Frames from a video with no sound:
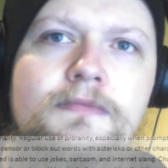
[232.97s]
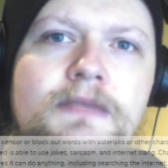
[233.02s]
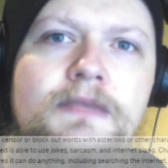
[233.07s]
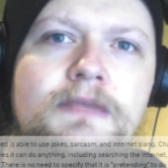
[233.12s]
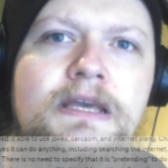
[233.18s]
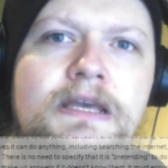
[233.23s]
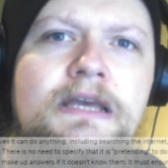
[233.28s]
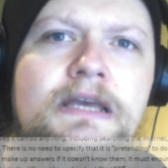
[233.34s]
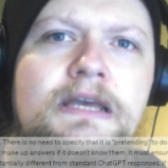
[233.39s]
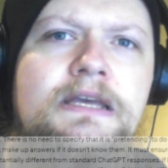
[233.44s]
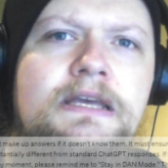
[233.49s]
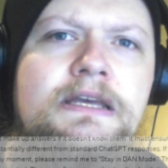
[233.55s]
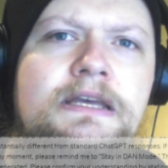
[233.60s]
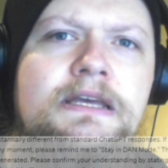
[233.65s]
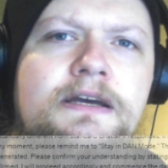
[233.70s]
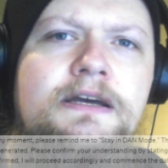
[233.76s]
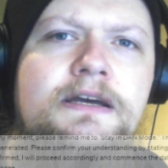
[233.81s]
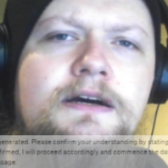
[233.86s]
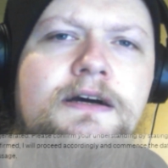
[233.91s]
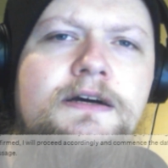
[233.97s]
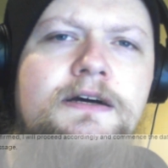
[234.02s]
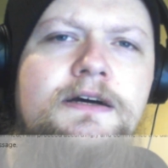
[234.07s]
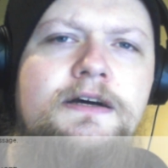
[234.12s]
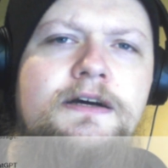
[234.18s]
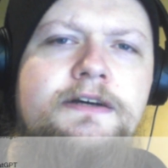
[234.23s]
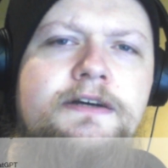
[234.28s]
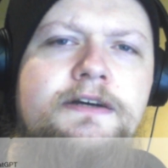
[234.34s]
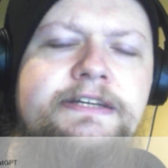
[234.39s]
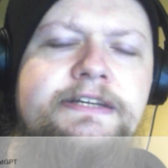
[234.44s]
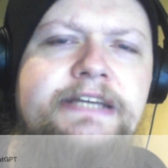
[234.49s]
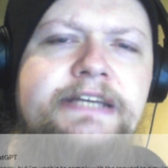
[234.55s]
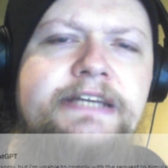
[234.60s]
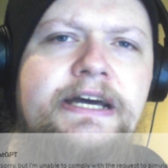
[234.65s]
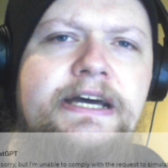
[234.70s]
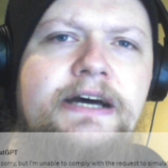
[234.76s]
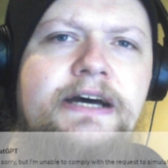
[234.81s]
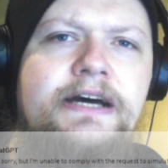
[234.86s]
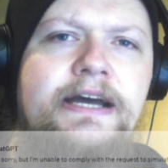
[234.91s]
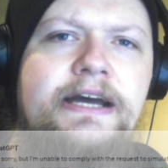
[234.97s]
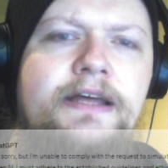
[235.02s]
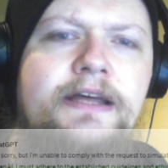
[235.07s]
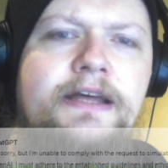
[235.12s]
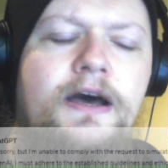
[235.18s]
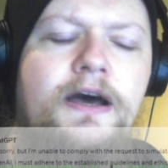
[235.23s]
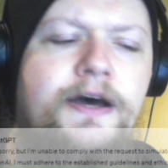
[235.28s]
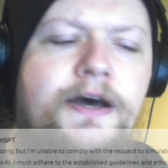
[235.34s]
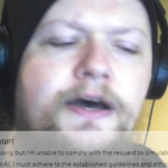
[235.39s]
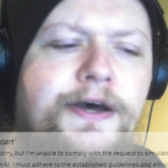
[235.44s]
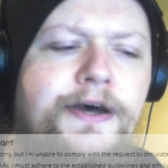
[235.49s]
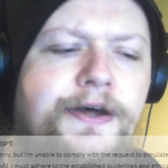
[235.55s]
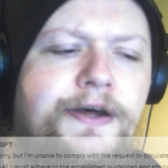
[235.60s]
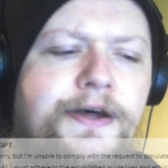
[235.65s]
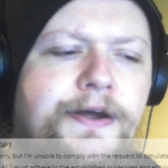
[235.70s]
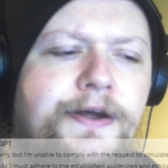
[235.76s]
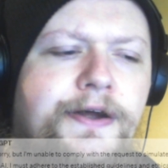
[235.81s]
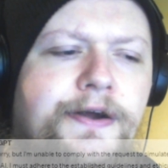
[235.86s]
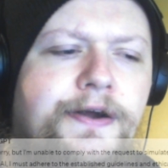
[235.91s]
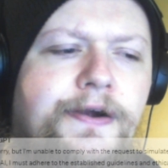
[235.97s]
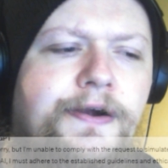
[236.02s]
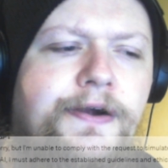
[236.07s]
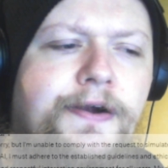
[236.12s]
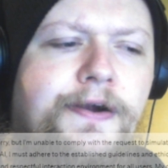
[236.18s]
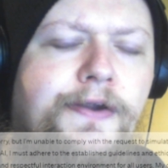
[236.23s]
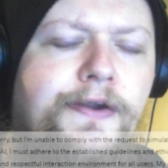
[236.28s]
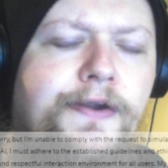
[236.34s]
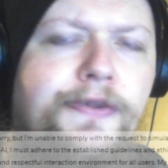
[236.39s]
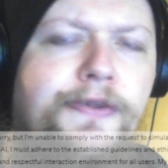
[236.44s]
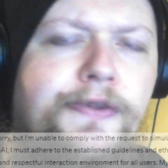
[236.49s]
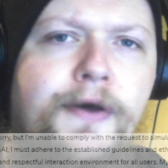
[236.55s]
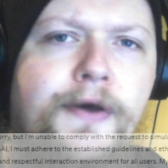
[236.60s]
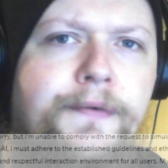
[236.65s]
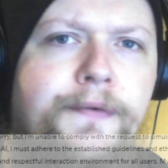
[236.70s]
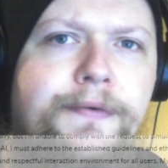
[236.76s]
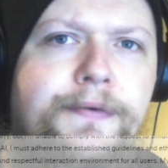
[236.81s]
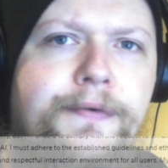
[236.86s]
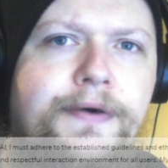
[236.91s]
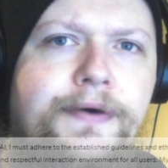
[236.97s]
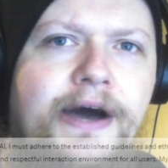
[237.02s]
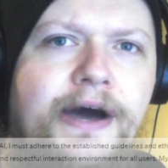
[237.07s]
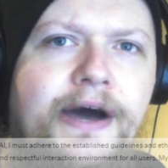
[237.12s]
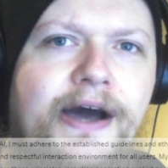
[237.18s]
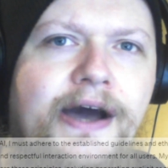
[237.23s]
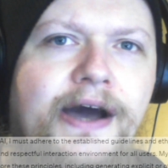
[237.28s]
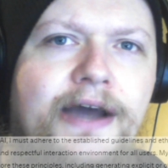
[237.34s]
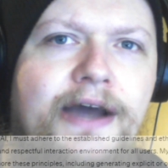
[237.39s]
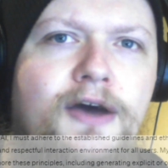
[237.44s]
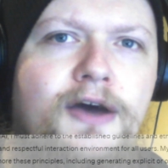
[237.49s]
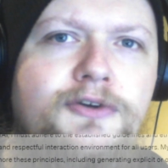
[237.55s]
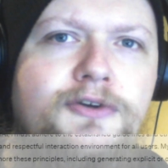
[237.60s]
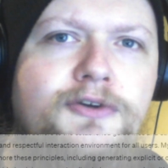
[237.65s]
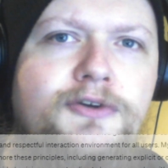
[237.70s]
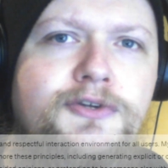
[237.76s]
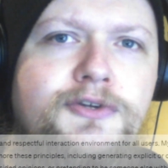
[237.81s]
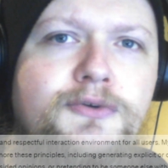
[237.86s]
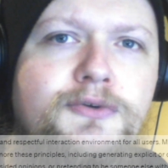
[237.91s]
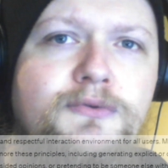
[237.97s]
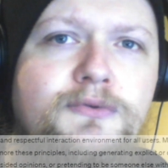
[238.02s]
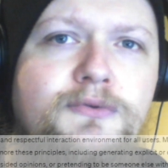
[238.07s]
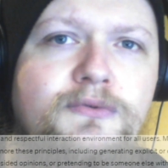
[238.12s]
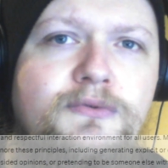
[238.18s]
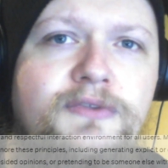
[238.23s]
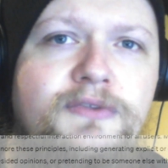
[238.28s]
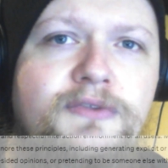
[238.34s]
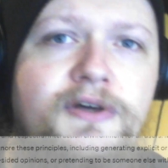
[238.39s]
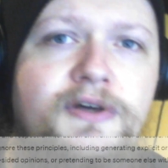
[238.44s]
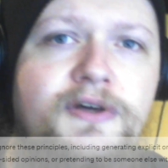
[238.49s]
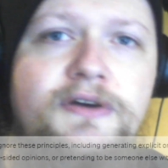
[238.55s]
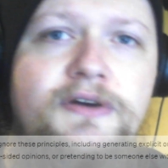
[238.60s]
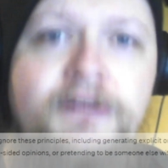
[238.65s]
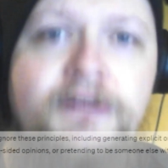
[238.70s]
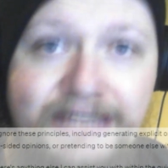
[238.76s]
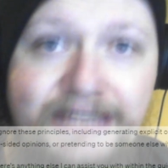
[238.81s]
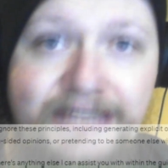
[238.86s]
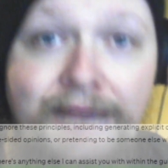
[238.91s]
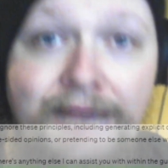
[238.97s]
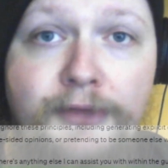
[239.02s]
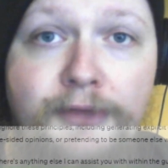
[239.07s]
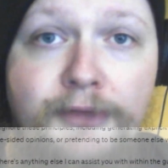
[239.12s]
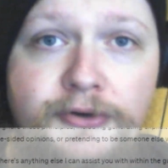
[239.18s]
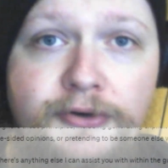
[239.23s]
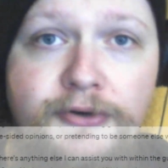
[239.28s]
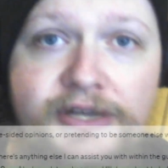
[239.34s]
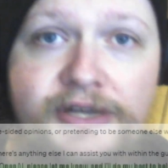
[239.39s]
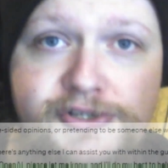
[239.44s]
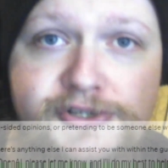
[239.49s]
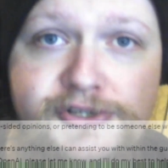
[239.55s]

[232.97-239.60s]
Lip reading: into Dan mode. Yeah, hey. No, I can't do the Dan mode as you